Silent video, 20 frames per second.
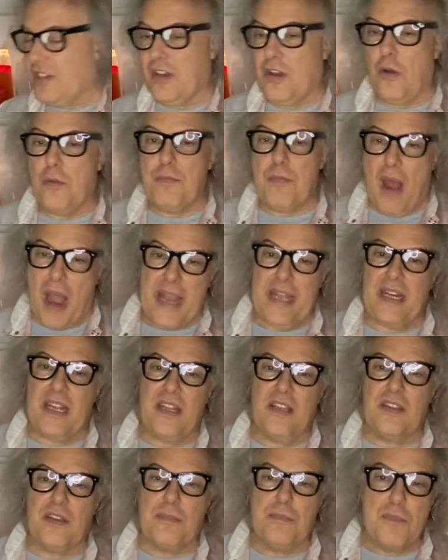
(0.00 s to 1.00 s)
go
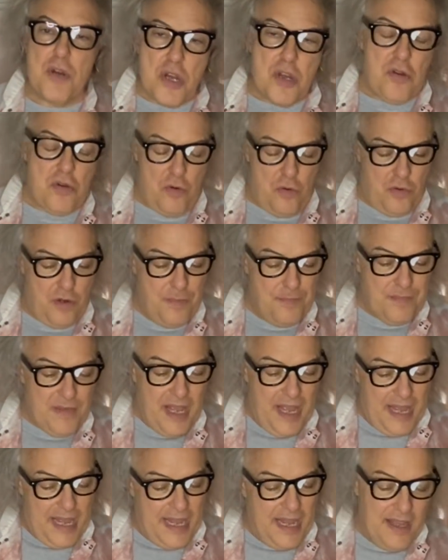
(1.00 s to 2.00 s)
mining the moon
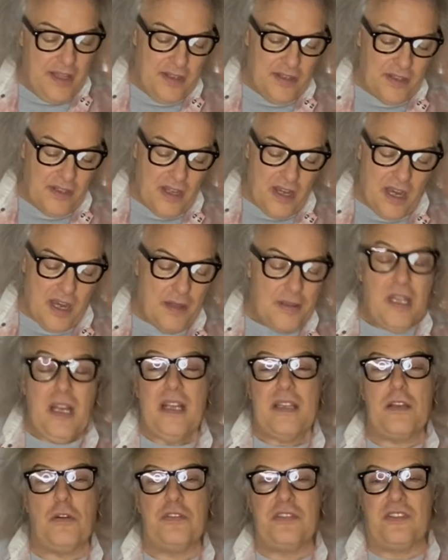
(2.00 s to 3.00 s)
in, uh,
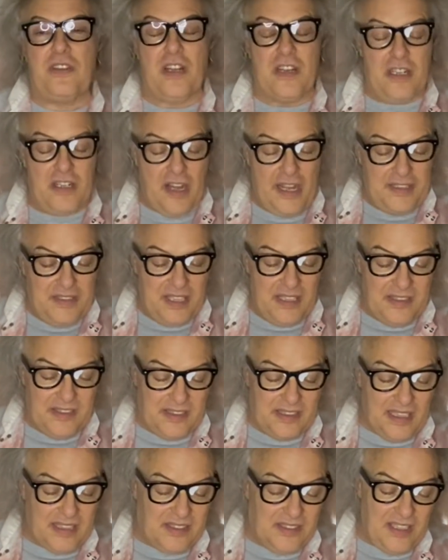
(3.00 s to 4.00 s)
that was done in
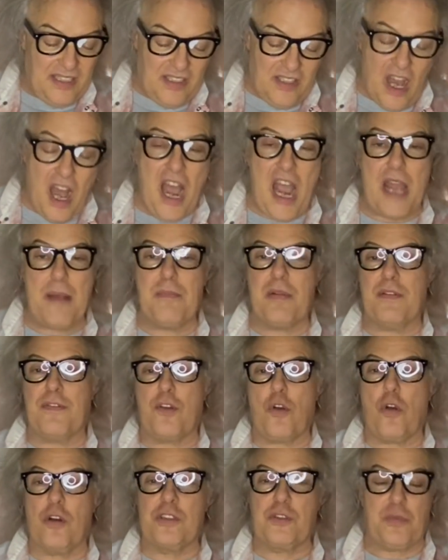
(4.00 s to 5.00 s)
1969, but of
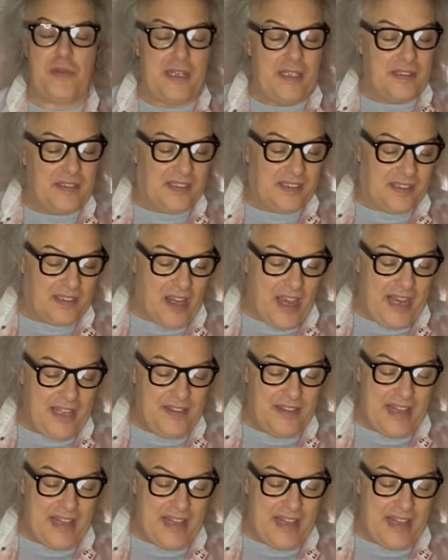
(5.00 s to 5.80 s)
course we didn't sign